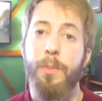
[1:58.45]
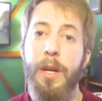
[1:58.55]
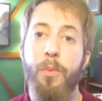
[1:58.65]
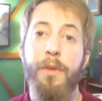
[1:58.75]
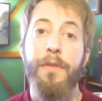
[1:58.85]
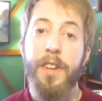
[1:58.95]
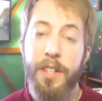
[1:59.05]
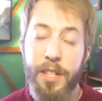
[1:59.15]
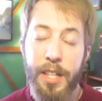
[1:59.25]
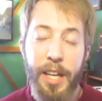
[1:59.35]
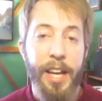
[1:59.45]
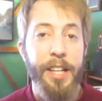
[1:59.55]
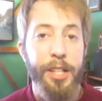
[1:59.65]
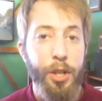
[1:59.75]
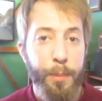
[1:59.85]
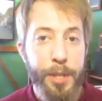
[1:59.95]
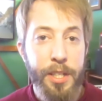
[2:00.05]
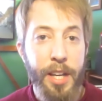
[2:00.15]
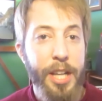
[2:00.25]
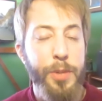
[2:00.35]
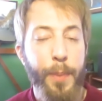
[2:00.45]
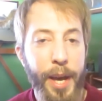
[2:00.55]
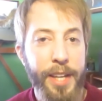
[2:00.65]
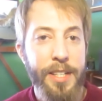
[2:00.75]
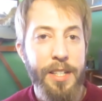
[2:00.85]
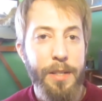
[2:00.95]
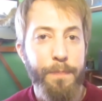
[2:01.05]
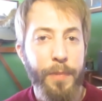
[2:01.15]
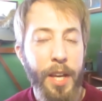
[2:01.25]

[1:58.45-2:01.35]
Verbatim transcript: to be revered and adopted as pets.